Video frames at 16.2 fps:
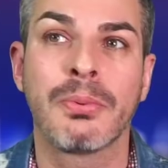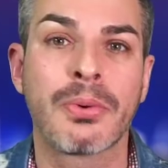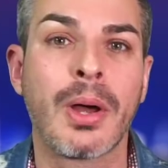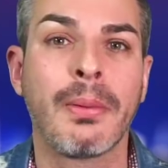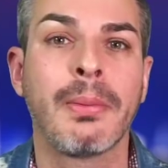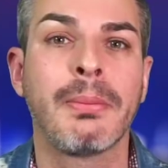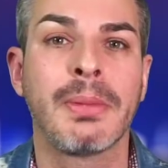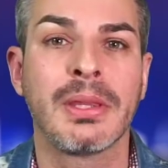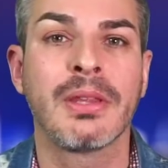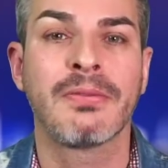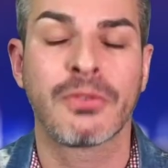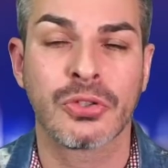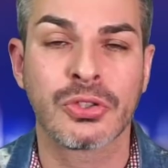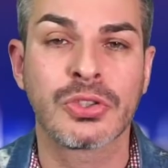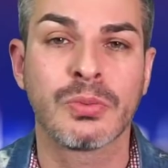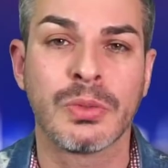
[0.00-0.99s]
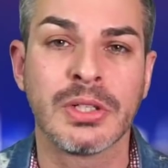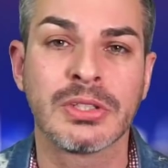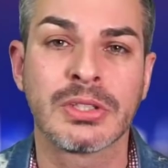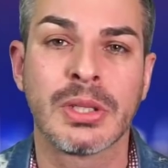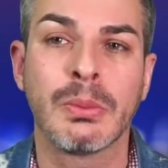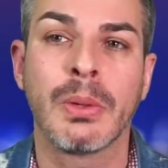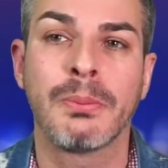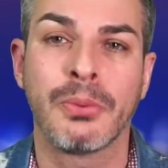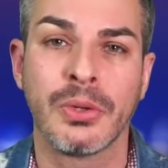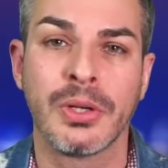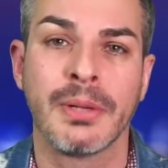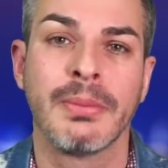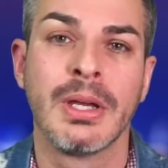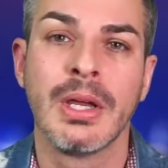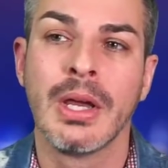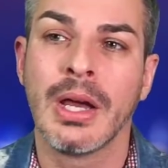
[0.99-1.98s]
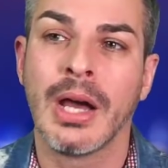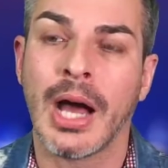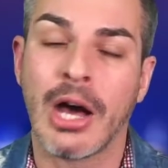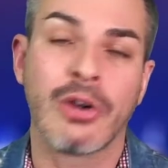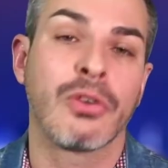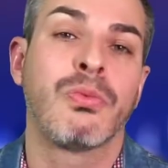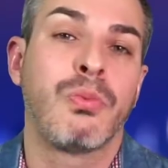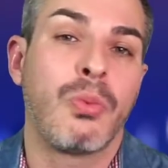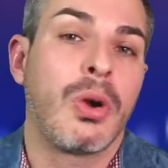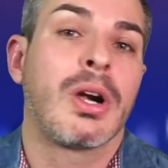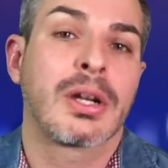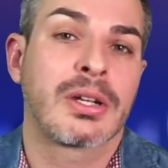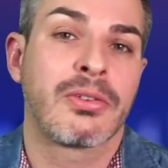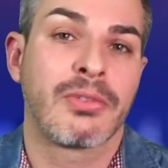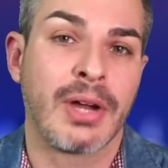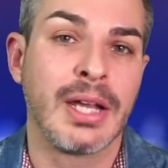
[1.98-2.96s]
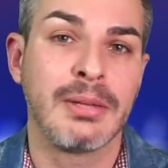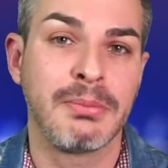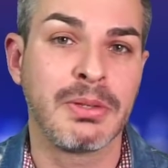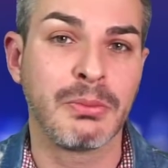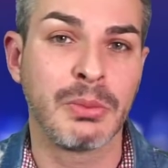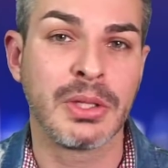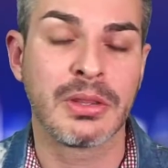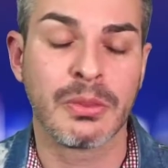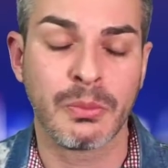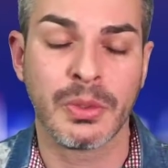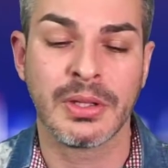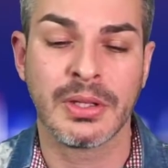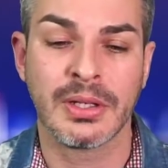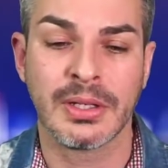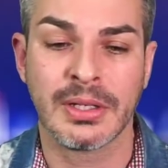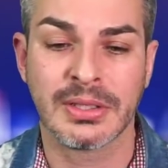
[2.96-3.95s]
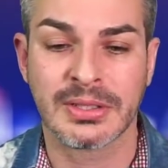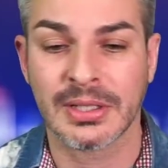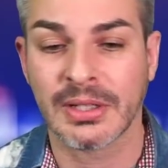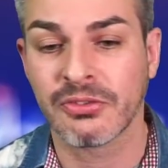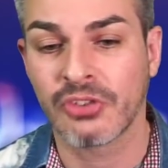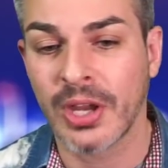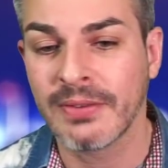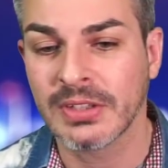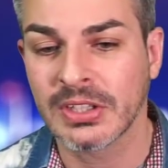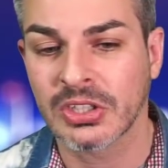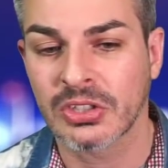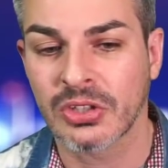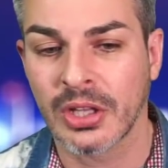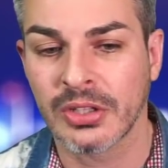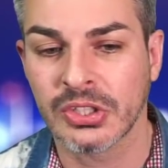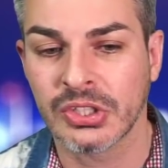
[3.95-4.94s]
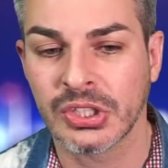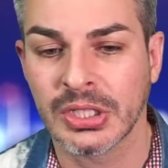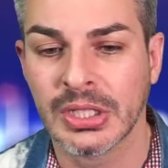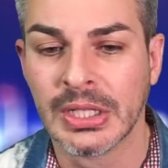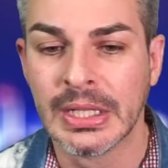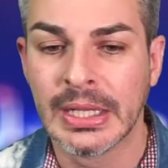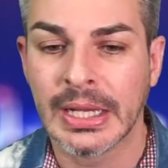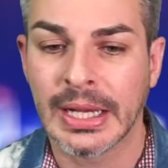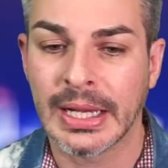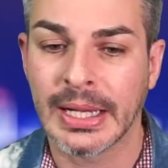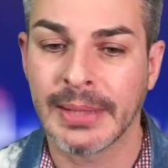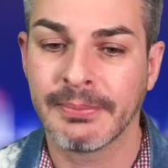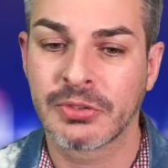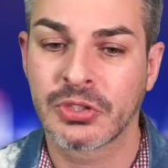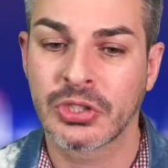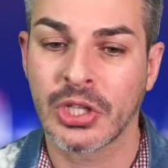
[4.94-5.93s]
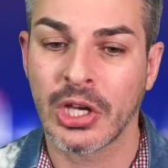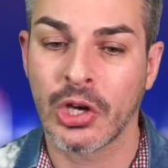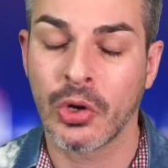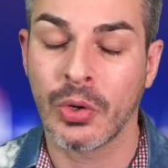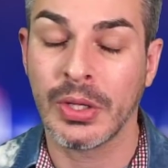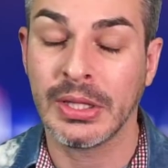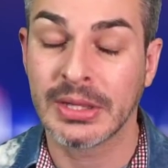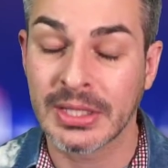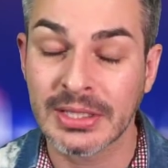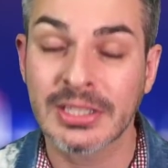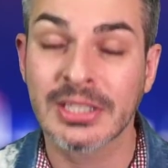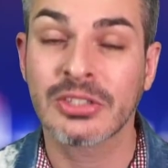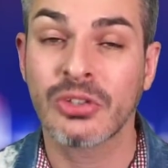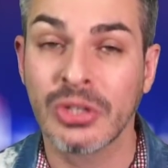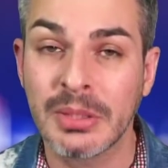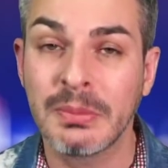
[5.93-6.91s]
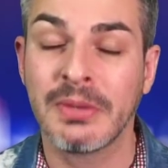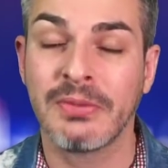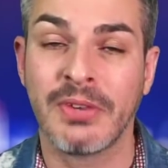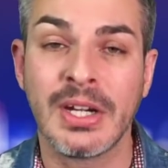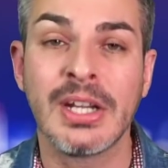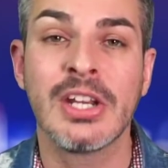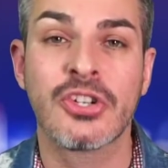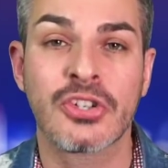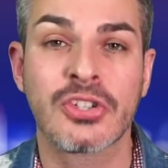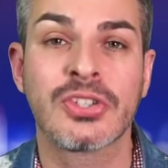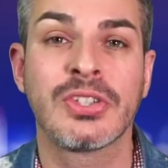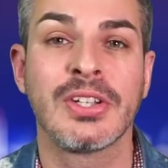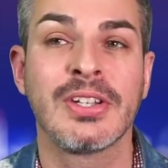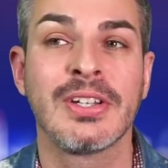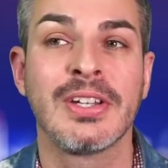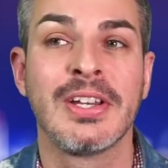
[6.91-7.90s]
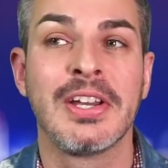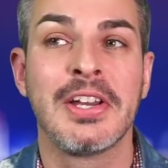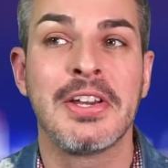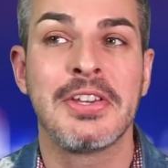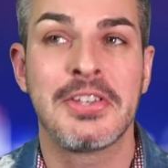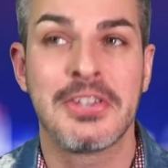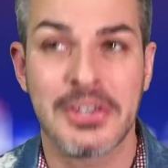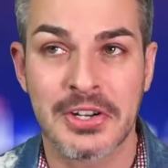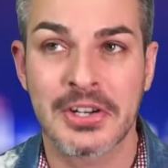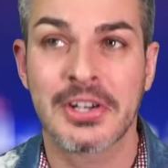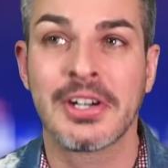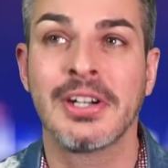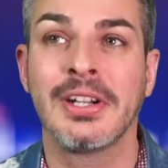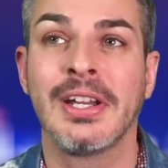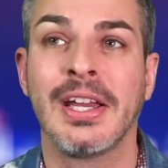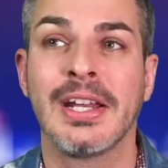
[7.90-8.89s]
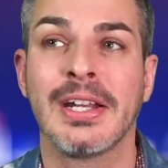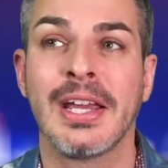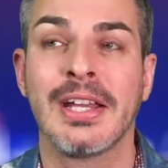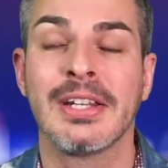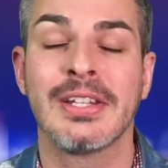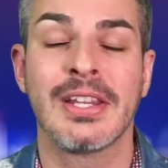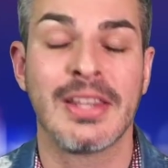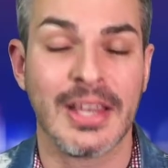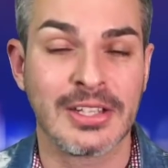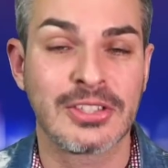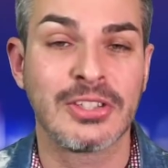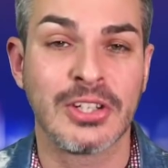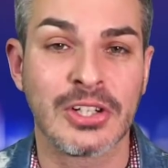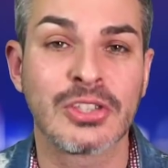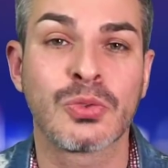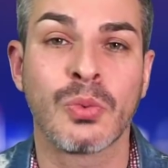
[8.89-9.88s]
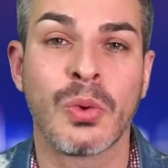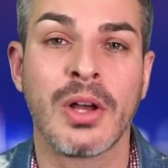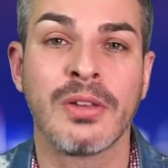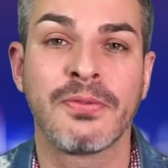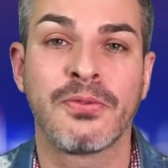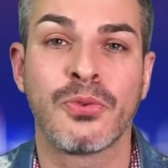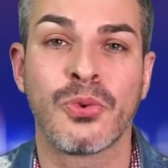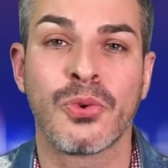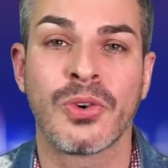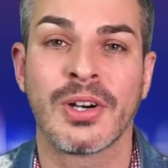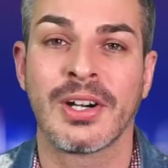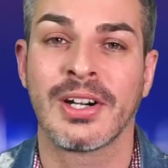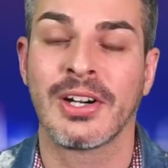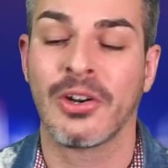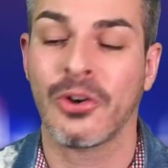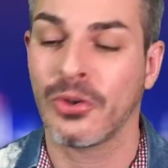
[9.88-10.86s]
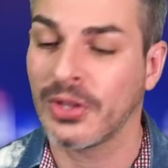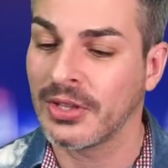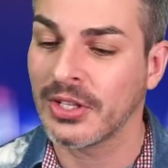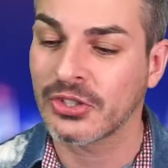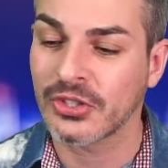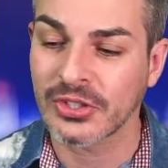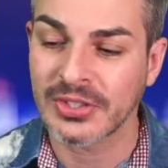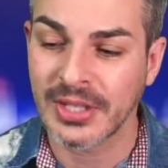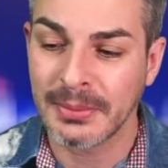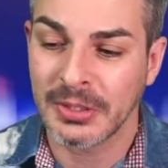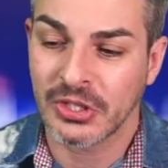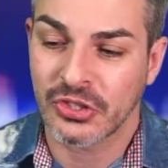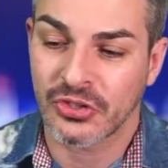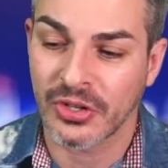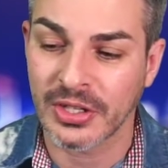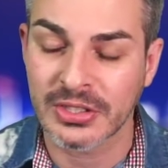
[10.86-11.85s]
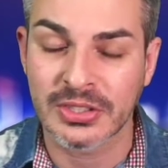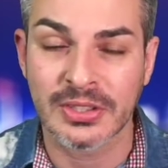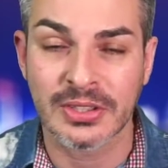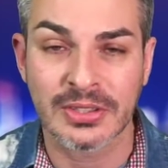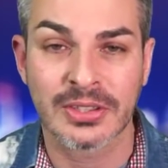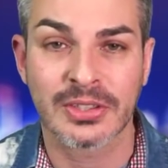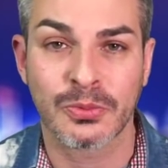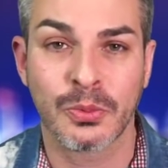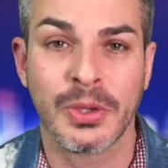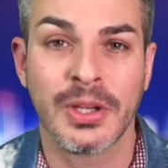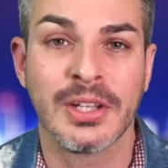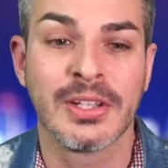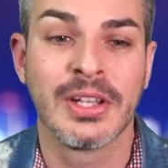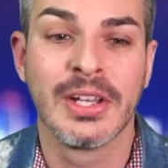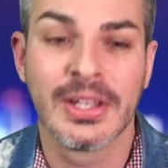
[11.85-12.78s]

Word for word: probably be the first ones that will put them out of work, right, with a self-driving technology. So this is going to be a very interesting year, and the next year as well for all-electric semi-trucks. This is when